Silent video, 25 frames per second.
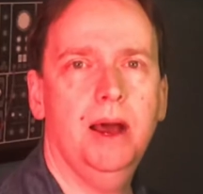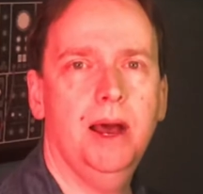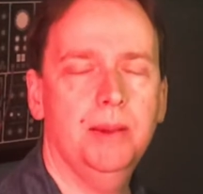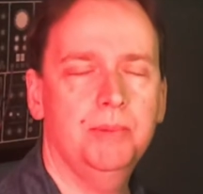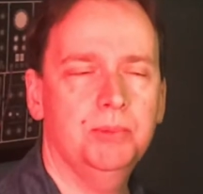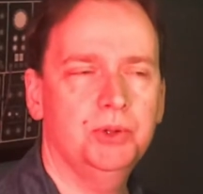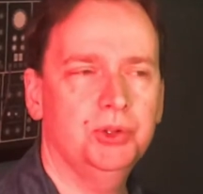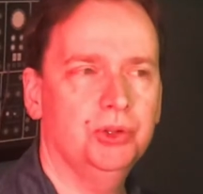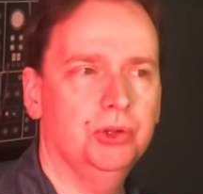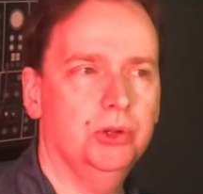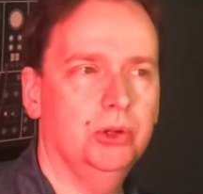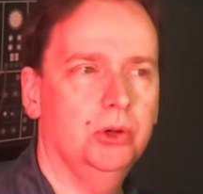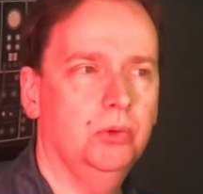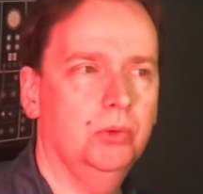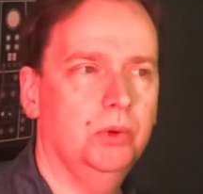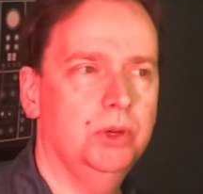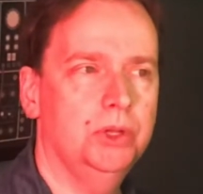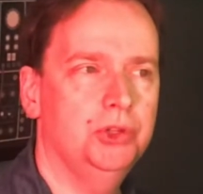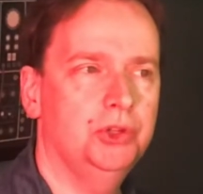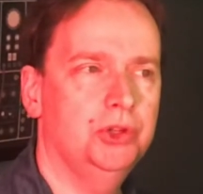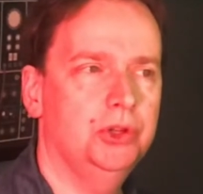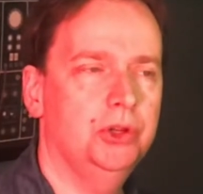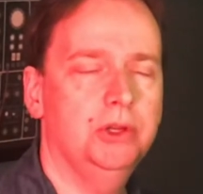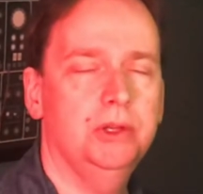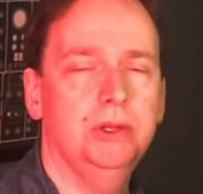optional,
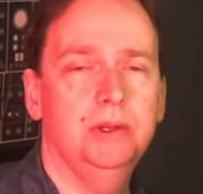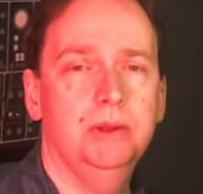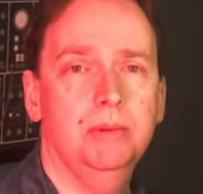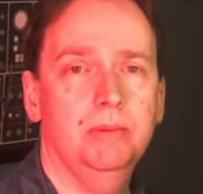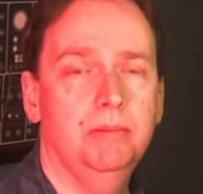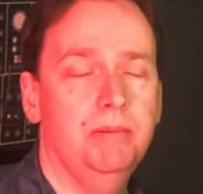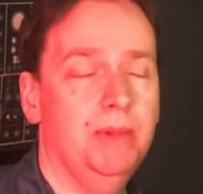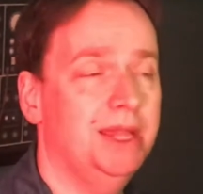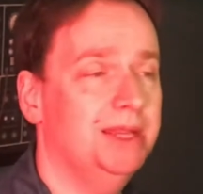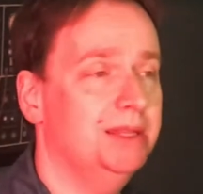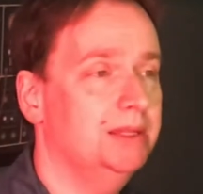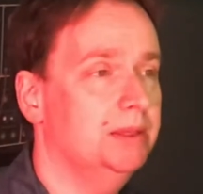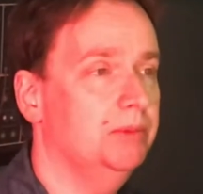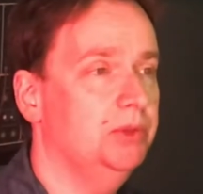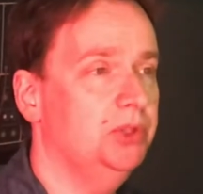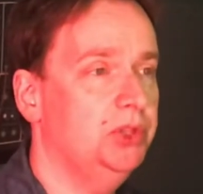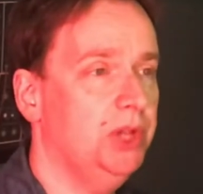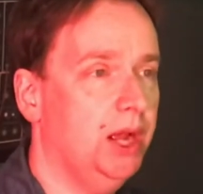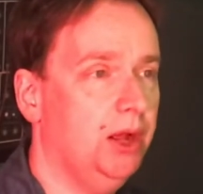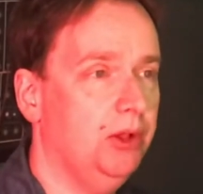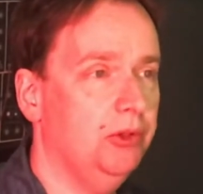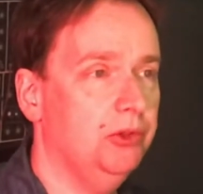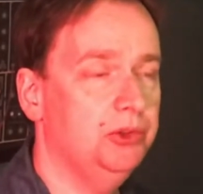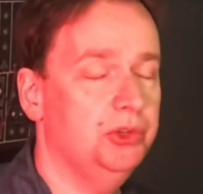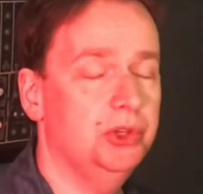which could make some
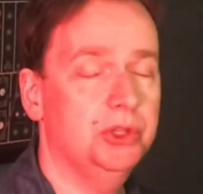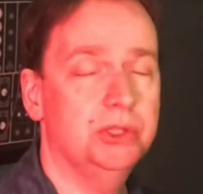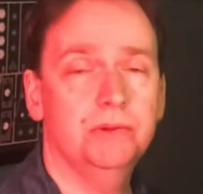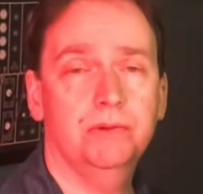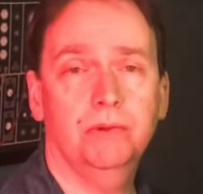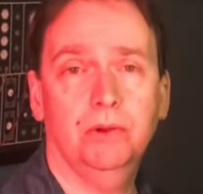challenges